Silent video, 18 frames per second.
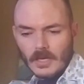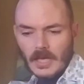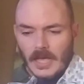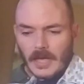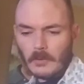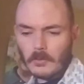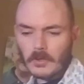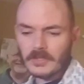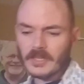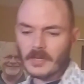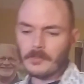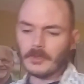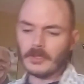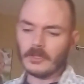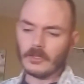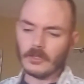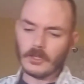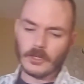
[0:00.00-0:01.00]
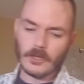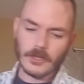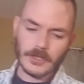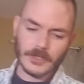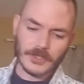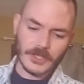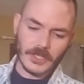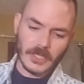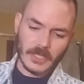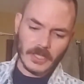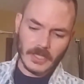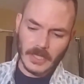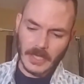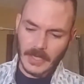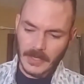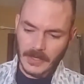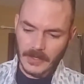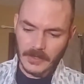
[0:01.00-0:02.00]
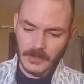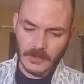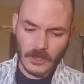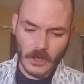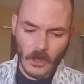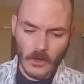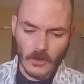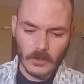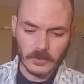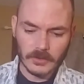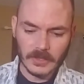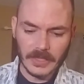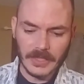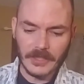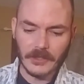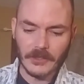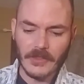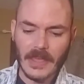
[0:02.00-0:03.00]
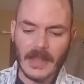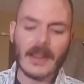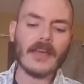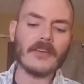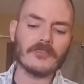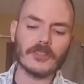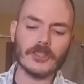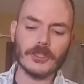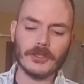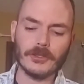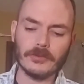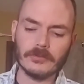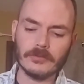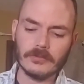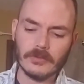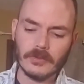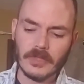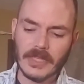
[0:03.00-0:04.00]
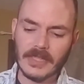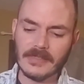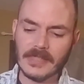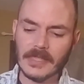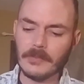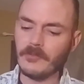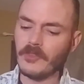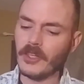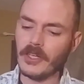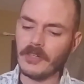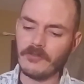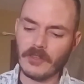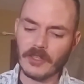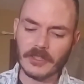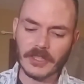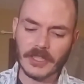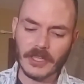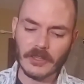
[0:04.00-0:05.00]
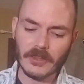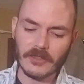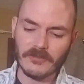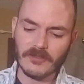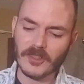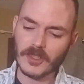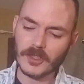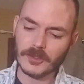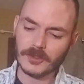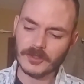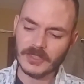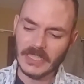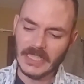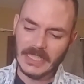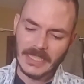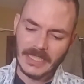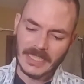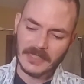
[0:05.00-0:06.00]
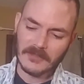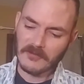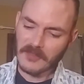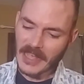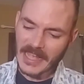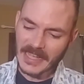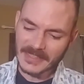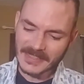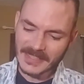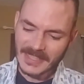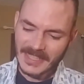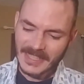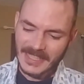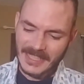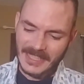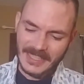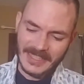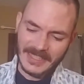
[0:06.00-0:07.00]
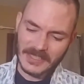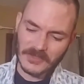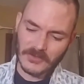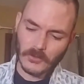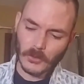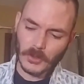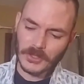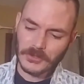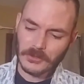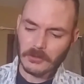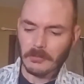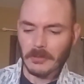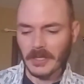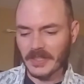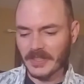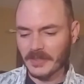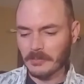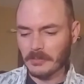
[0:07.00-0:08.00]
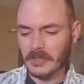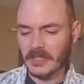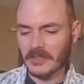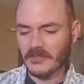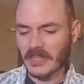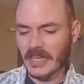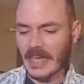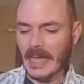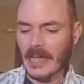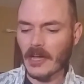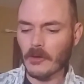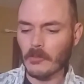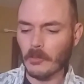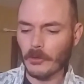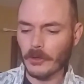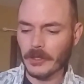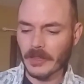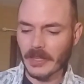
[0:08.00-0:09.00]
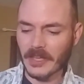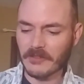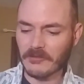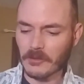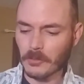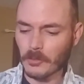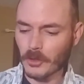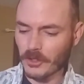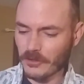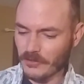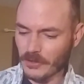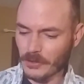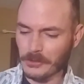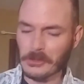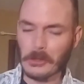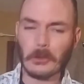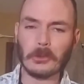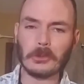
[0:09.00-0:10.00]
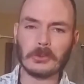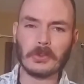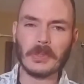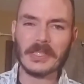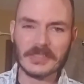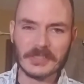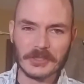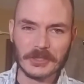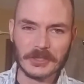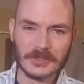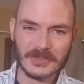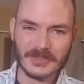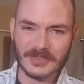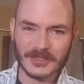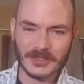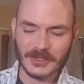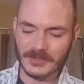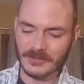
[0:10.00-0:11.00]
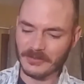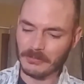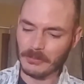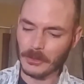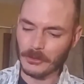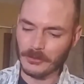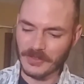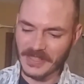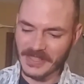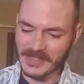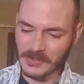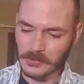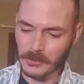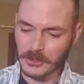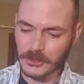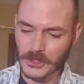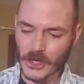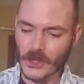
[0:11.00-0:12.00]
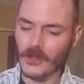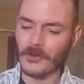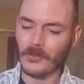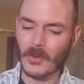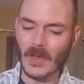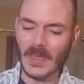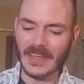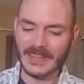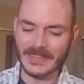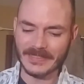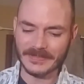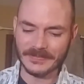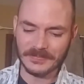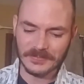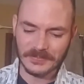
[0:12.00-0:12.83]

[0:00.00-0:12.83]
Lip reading: I worked up a little courage and called later that afternoon. He seemed very friendly on the phone. In fact, his voice reminded me of a cowboy, like from one of those old Western movies with John Wayne.